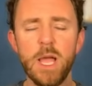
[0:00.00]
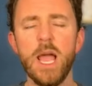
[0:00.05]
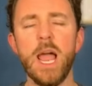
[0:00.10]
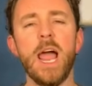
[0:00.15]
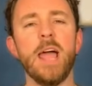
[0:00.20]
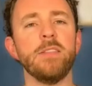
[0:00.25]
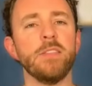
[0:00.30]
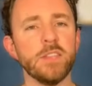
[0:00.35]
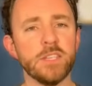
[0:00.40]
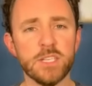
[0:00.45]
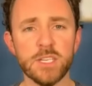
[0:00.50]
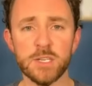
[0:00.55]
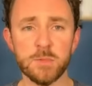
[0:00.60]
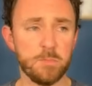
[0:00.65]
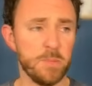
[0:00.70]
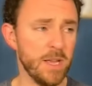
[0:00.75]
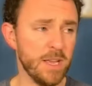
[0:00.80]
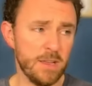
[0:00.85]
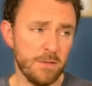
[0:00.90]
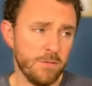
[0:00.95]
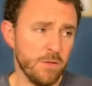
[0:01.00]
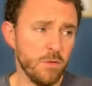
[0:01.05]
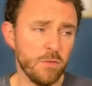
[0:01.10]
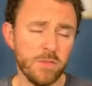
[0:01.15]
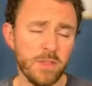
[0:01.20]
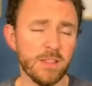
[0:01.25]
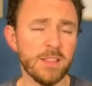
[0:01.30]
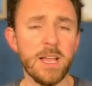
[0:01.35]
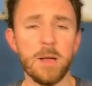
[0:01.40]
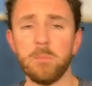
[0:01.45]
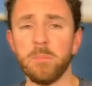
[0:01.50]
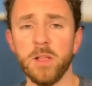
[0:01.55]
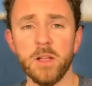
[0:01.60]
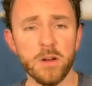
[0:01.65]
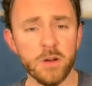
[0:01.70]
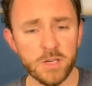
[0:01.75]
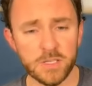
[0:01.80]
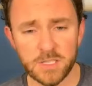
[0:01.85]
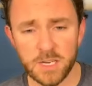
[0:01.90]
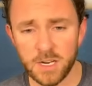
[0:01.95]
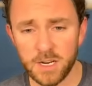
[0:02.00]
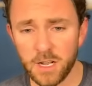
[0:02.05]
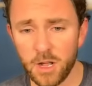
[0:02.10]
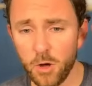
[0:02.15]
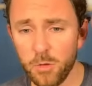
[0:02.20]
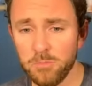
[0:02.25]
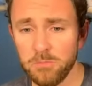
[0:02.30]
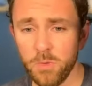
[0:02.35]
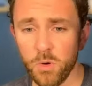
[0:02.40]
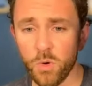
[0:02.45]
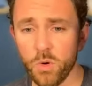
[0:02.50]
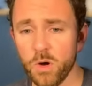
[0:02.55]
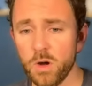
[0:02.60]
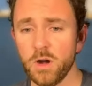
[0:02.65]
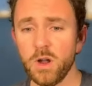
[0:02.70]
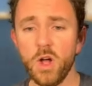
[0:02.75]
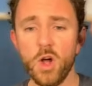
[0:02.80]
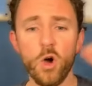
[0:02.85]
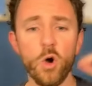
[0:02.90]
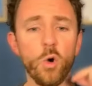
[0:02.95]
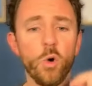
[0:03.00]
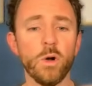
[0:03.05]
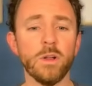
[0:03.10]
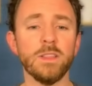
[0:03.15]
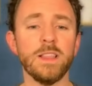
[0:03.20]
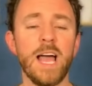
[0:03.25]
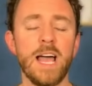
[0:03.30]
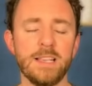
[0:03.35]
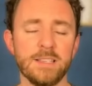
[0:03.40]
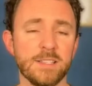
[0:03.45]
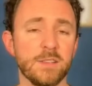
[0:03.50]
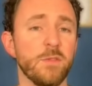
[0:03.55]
and then just pick if you think that player is going to go more or less.